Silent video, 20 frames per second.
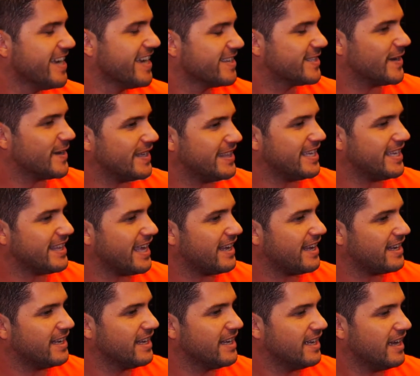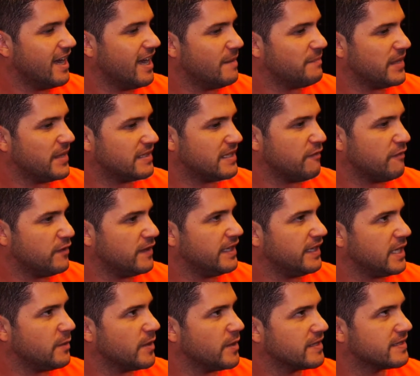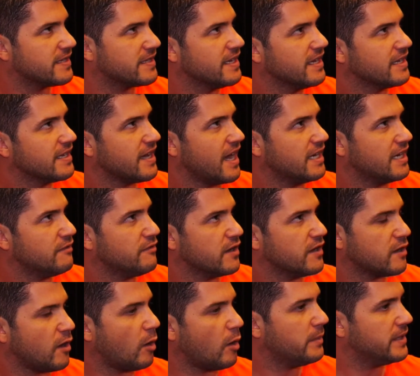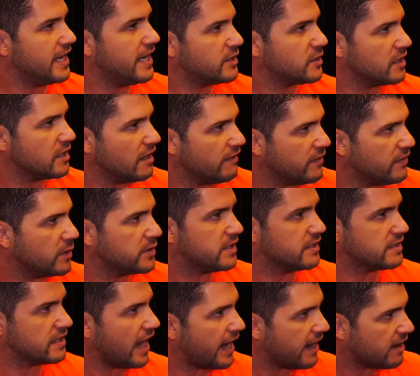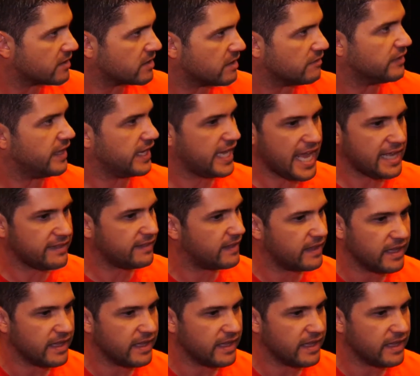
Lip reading: So I think that it definitely was kind of the culmination of those desires of hey,